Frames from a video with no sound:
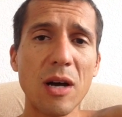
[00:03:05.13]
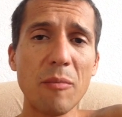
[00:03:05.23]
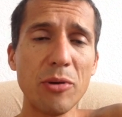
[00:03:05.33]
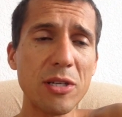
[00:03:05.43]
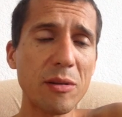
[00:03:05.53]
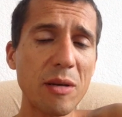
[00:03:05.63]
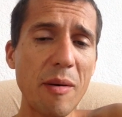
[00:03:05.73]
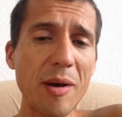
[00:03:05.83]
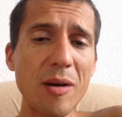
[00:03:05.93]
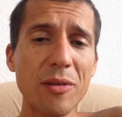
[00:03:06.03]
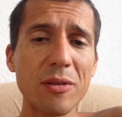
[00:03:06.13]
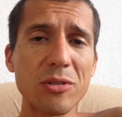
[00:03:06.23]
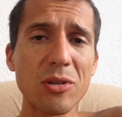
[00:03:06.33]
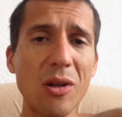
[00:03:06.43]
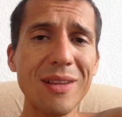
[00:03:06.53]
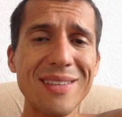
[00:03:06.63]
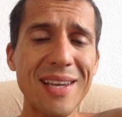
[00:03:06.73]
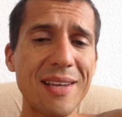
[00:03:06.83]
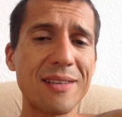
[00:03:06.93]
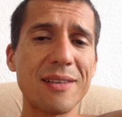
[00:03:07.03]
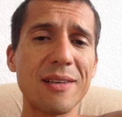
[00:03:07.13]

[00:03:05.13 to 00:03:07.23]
I'm putting something in my mouth. Just call it that.